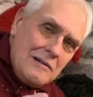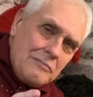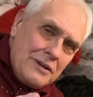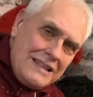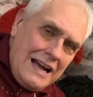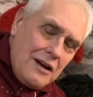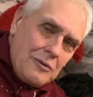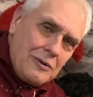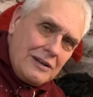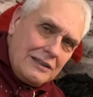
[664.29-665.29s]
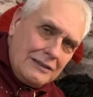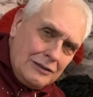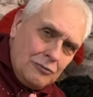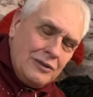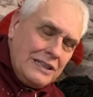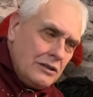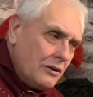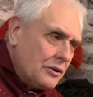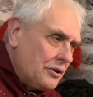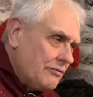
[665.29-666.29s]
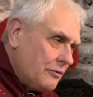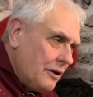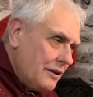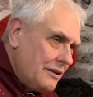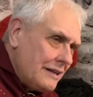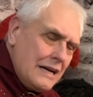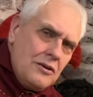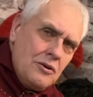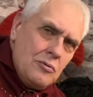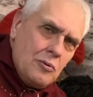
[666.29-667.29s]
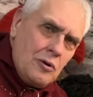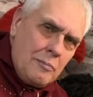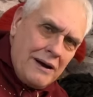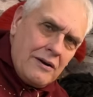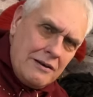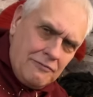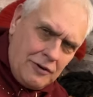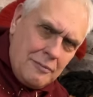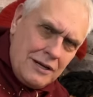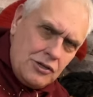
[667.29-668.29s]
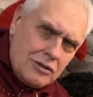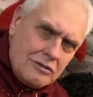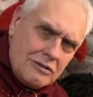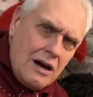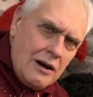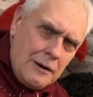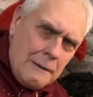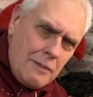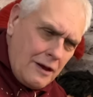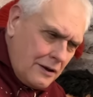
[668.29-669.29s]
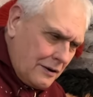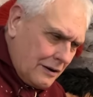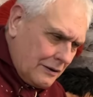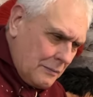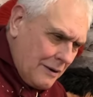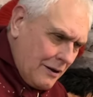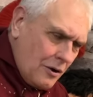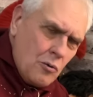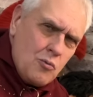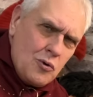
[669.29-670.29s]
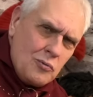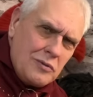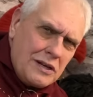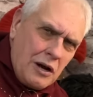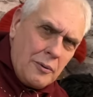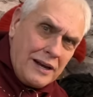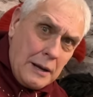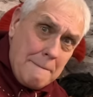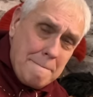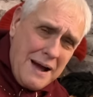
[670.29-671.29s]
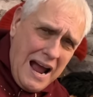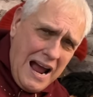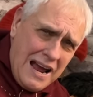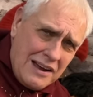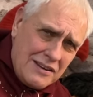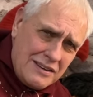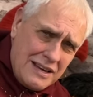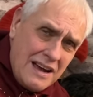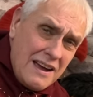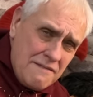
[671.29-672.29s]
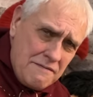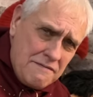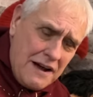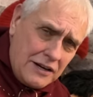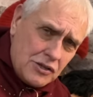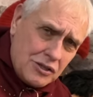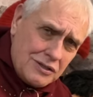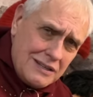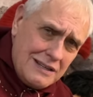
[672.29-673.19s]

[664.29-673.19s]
But now you read on and you find that they knew all about inflammation and on about a wound going bad, infection.